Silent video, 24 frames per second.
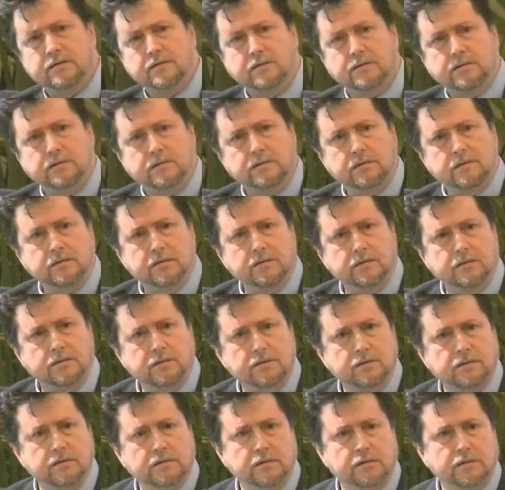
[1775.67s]

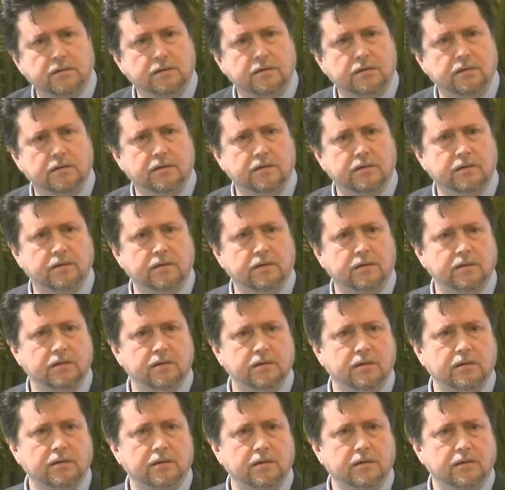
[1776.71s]

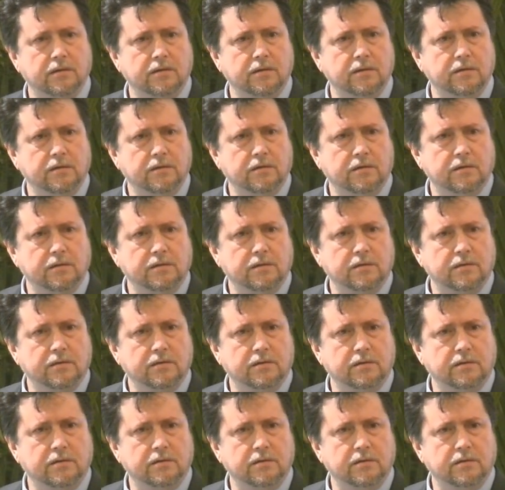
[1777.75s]
Nothing is said.